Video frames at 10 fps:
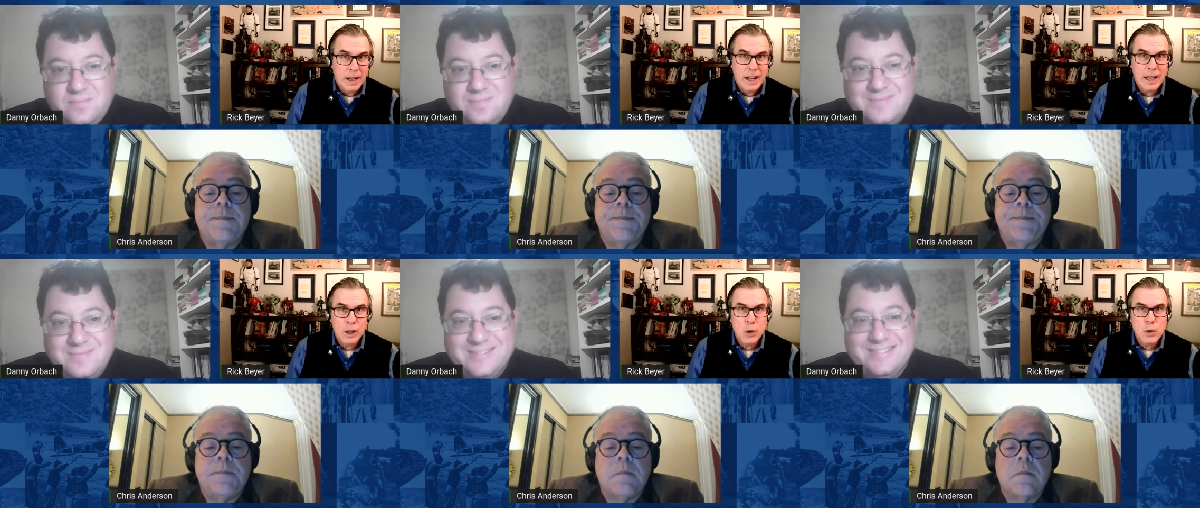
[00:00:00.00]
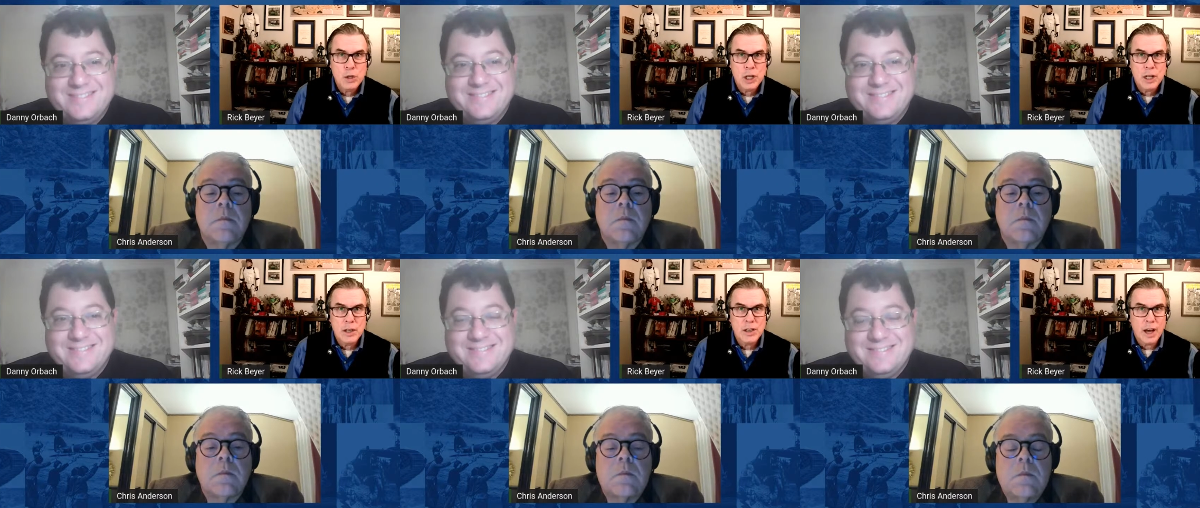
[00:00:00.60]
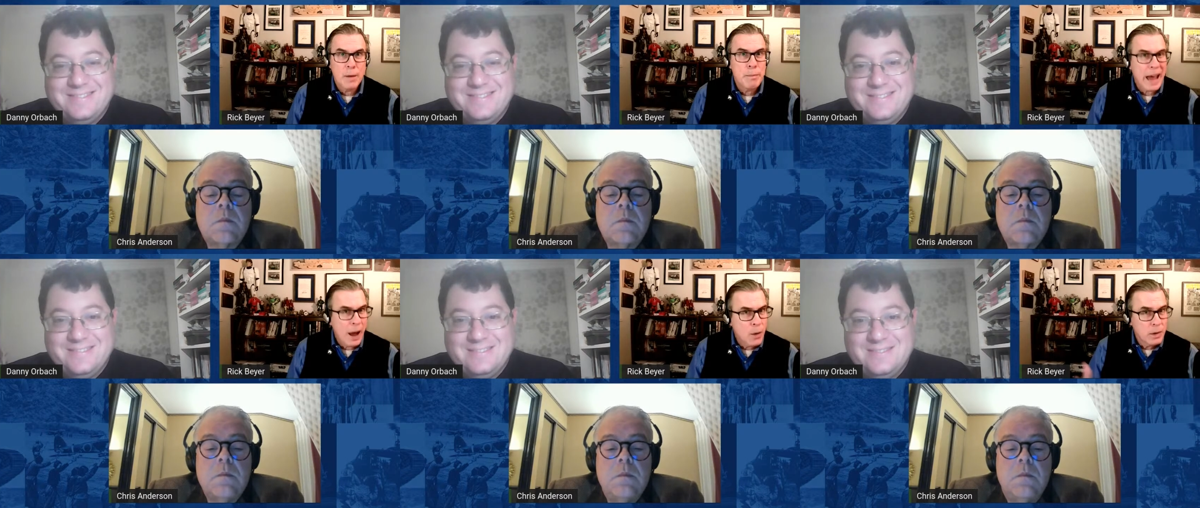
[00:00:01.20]
Speaker 1: Illusions
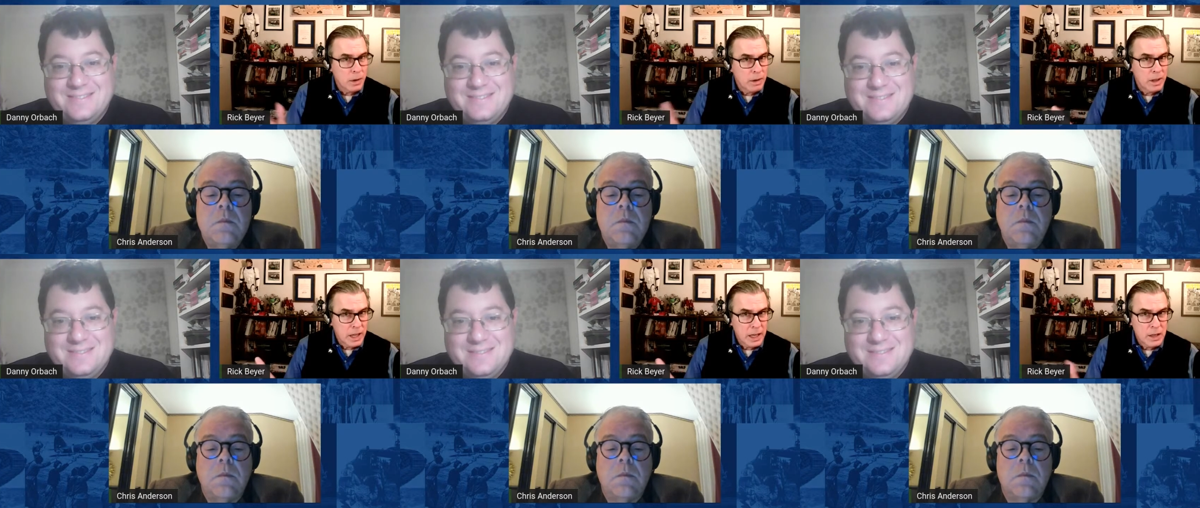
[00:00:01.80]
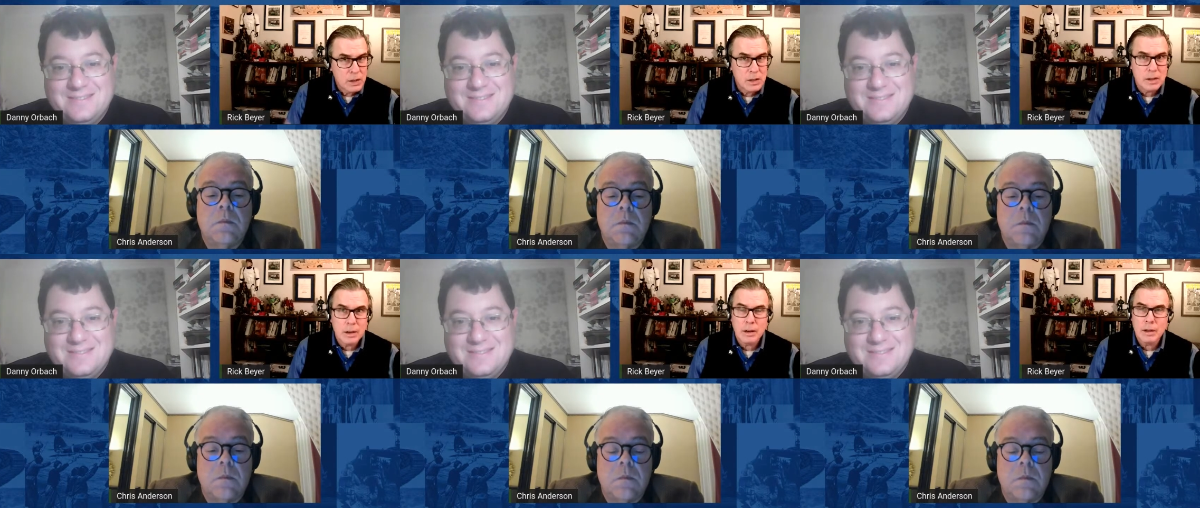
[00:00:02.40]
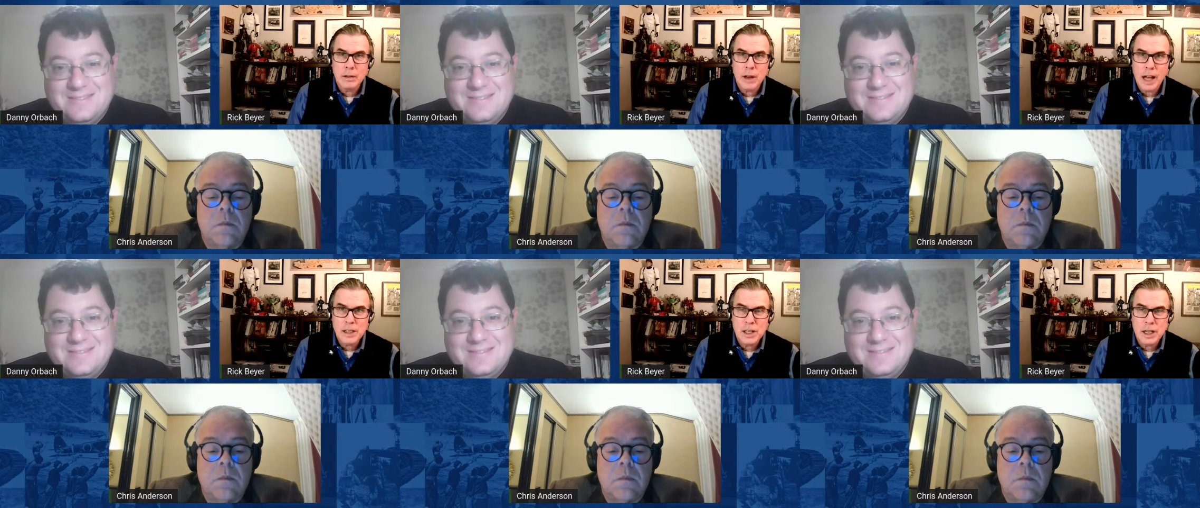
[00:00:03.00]
about these uh,
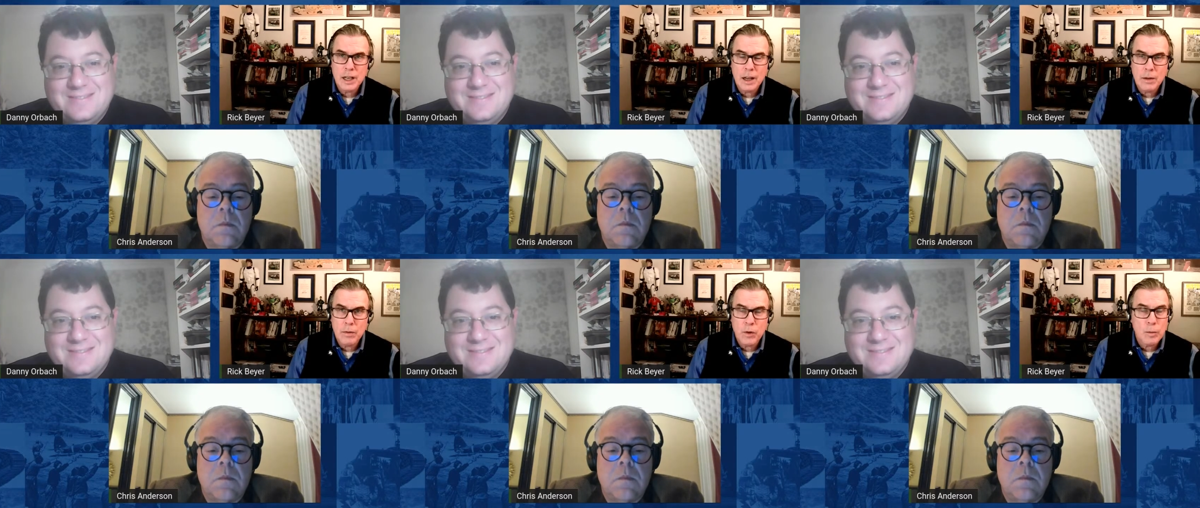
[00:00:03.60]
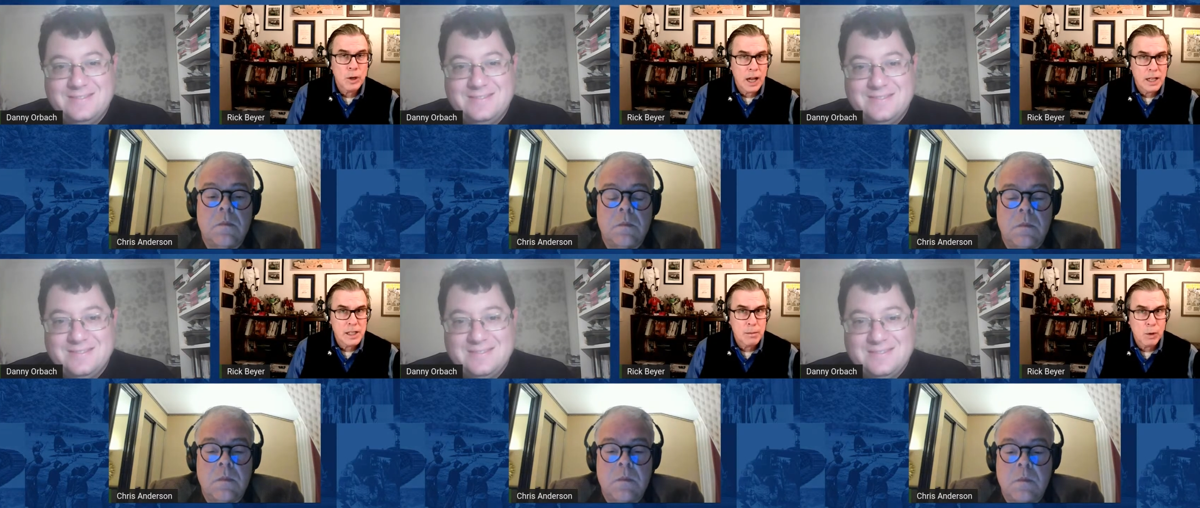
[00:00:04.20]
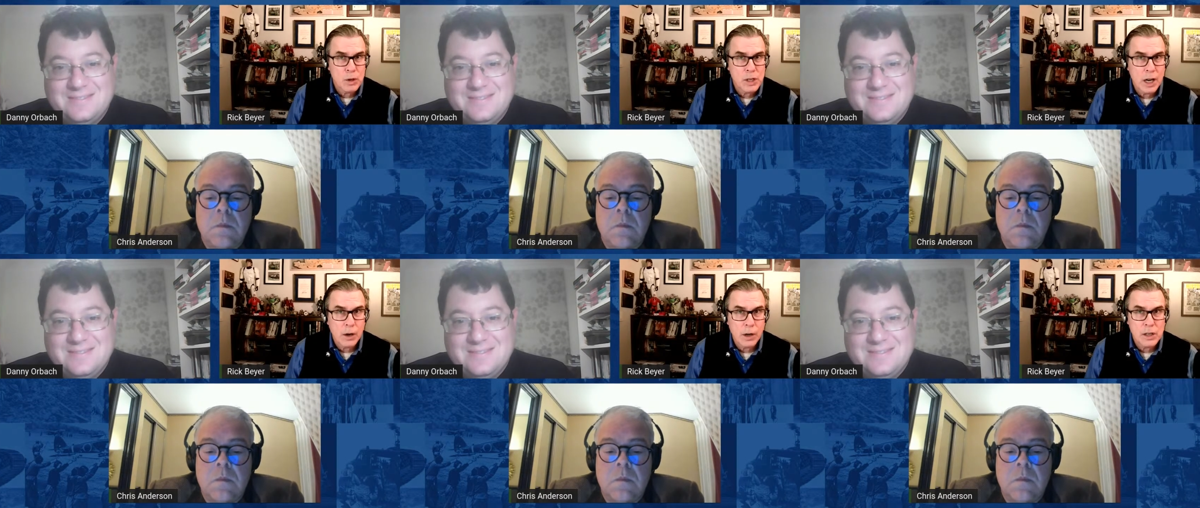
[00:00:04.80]
Nazi, former Nazi
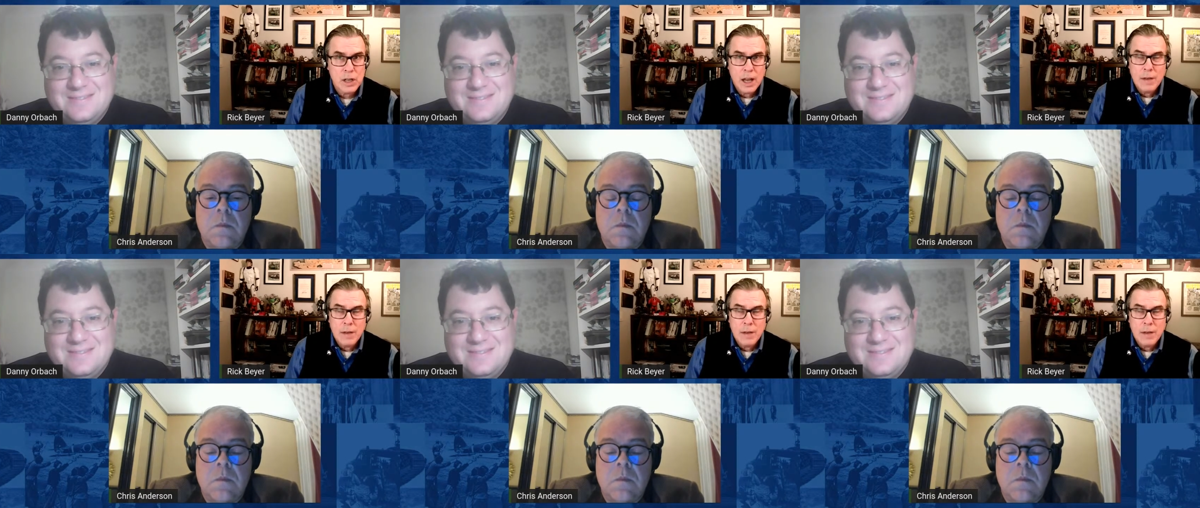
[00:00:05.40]
mercenaries,